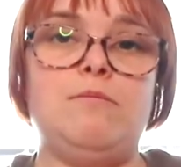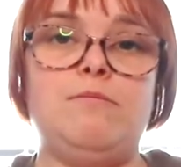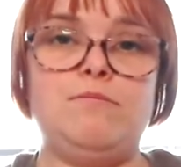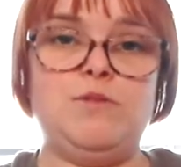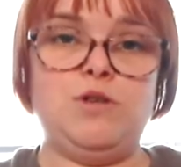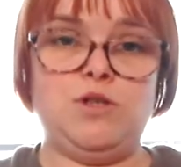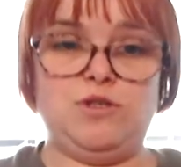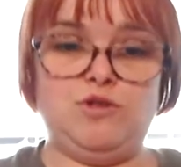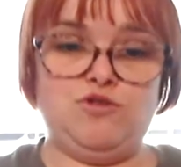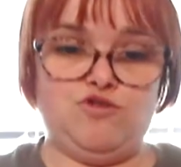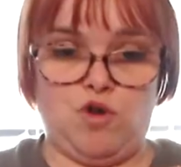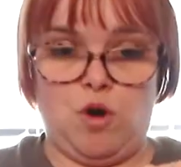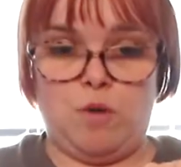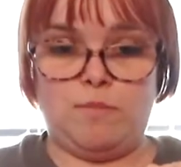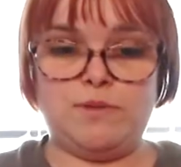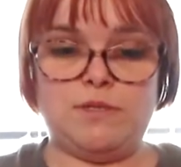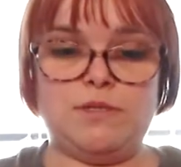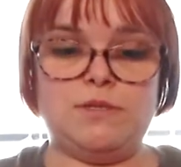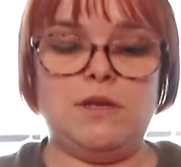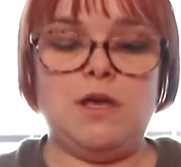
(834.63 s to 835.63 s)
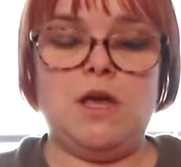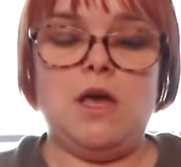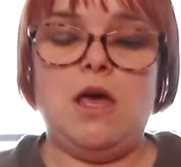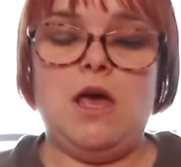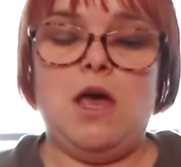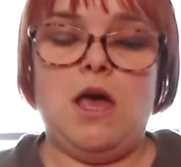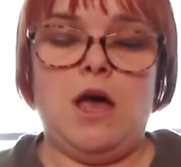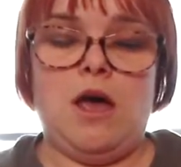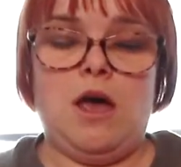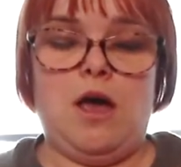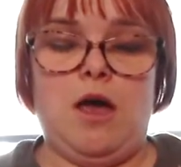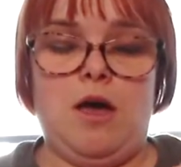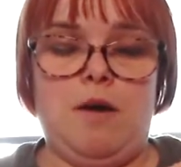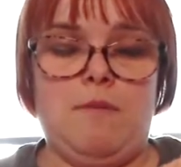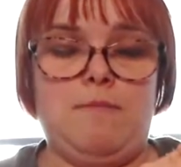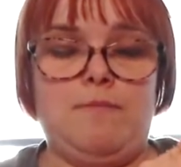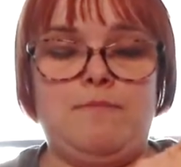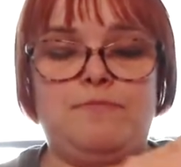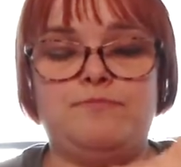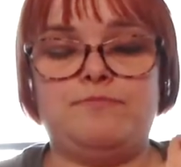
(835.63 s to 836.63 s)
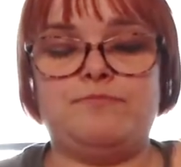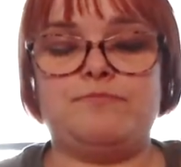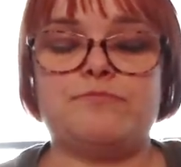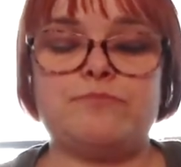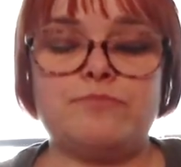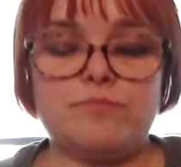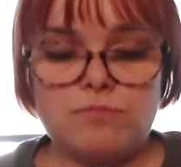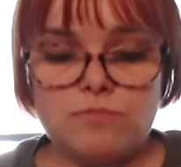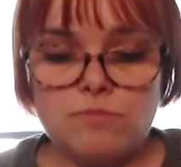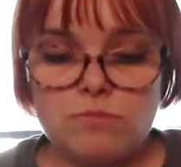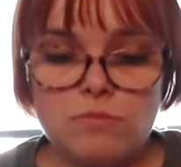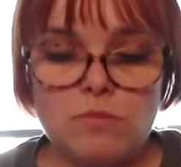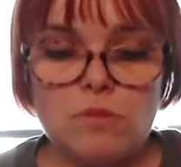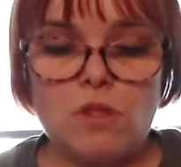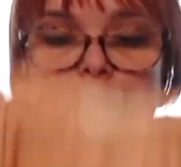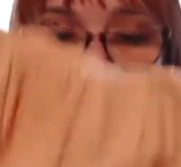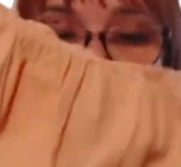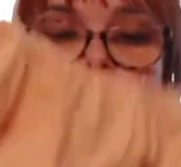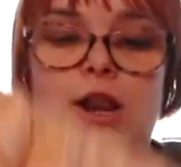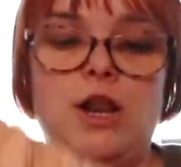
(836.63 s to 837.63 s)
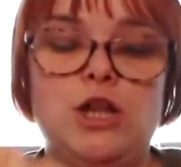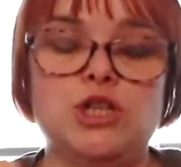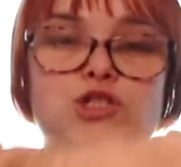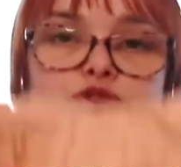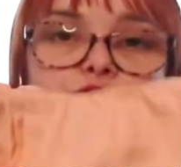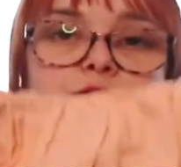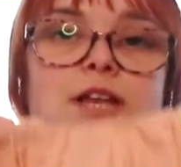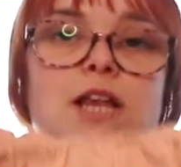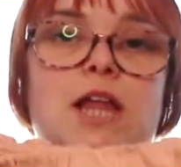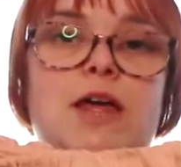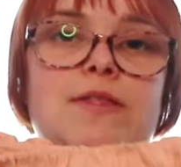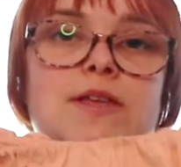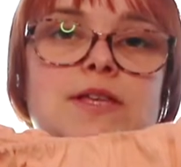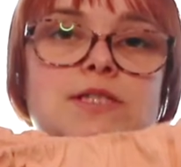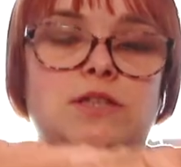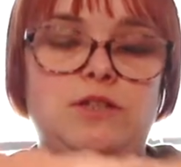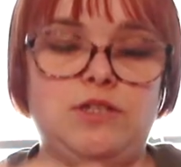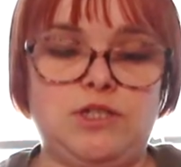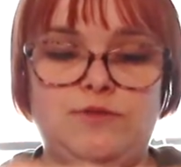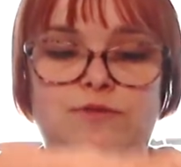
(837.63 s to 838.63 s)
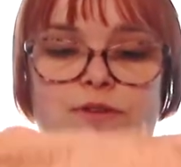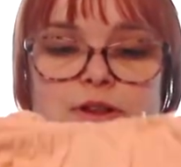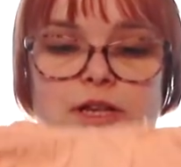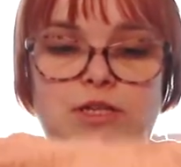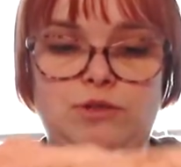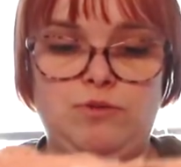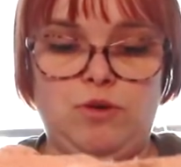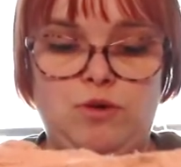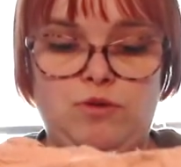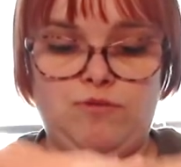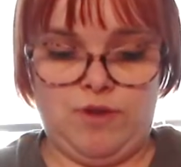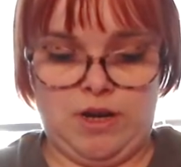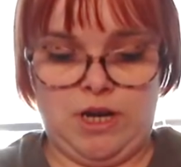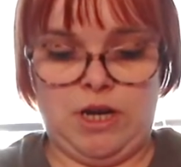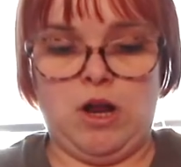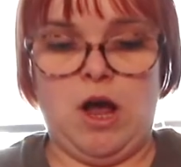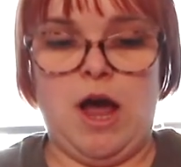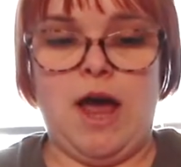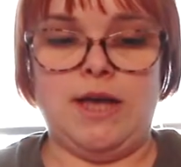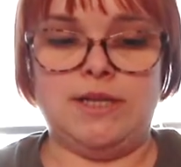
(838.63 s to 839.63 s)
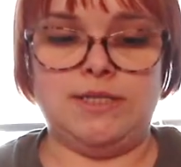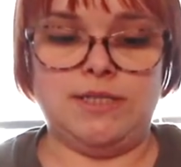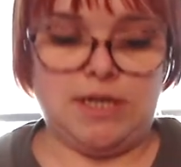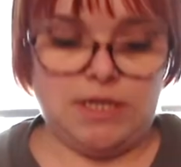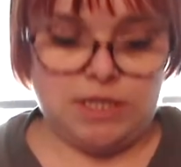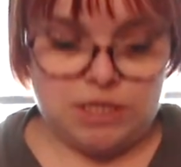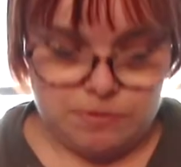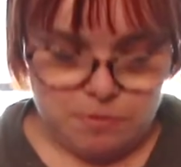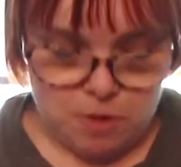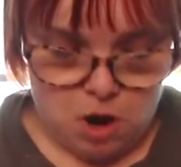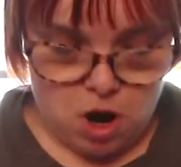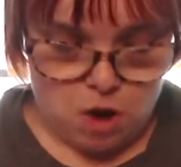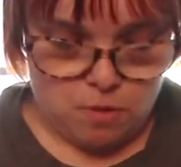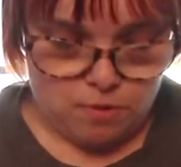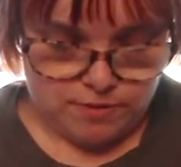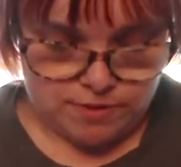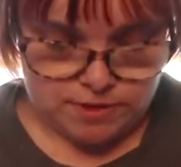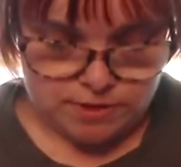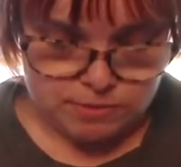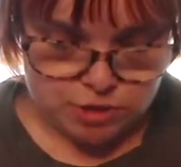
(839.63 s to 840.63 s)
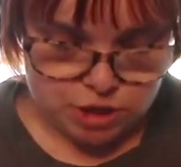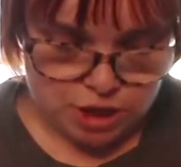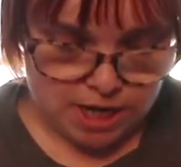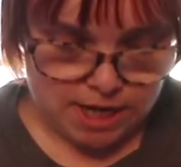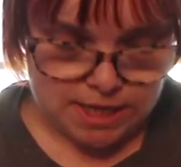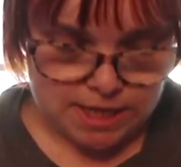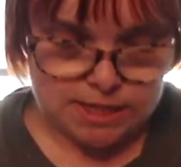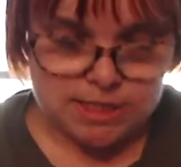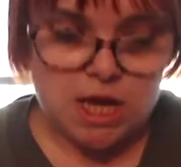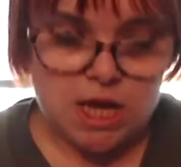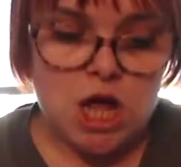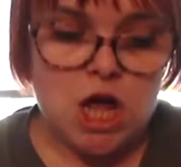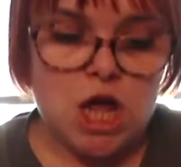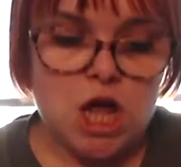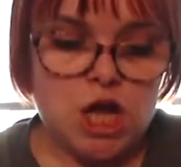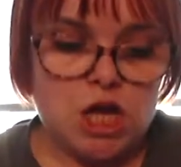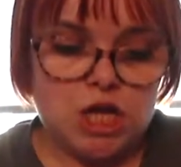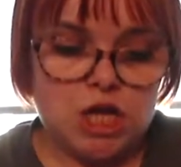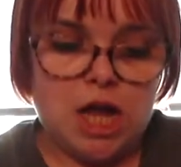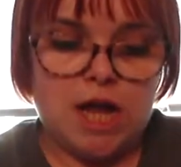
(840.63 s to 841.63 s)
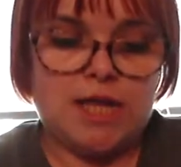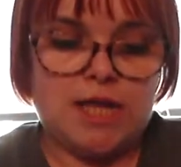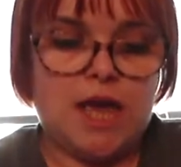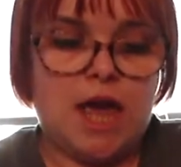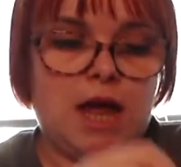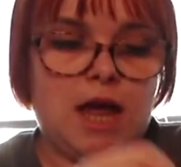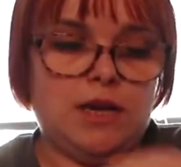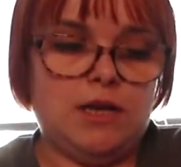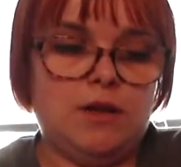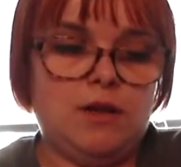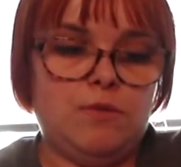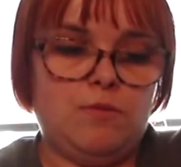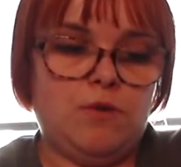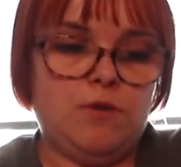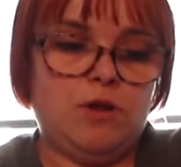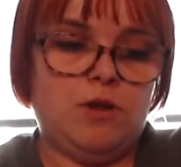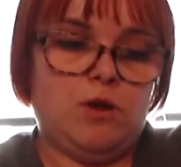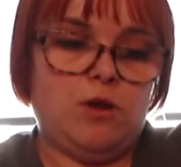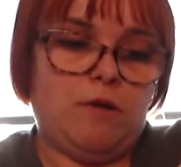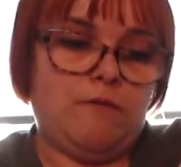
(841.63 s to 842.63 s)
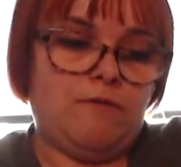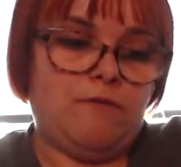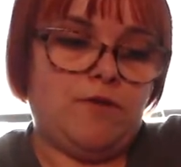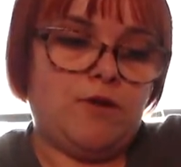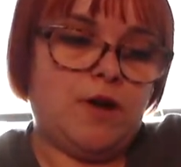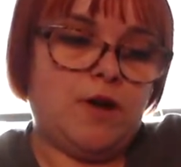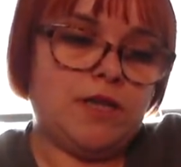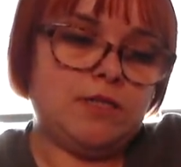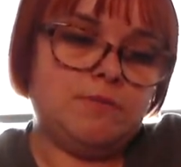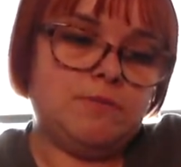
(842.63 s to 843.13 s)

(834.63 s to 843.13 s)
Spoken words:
just drops, and I just really like this. I just think this would look really nice and smart with some jeans. Again, when you're going for a nice